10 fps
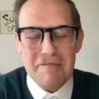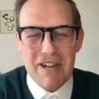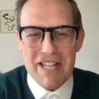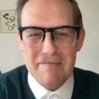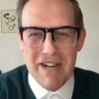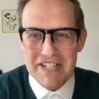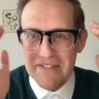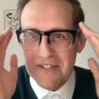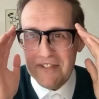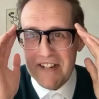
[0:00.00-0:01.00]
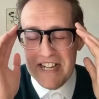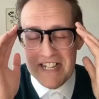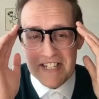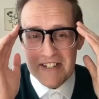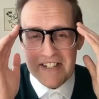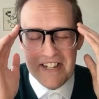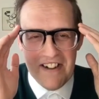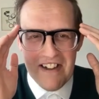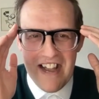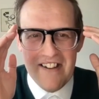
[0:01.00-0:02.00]
about the magic of threes, and you
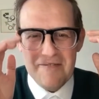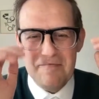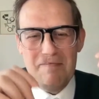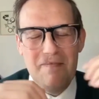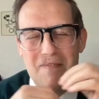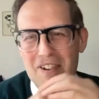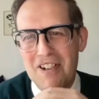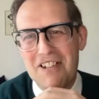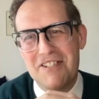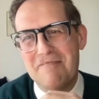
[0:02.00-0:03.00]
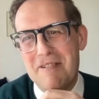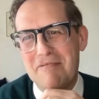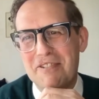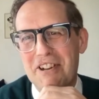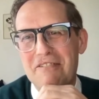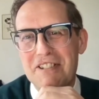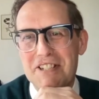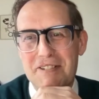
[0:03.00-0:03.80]
know eh, lots of people know this.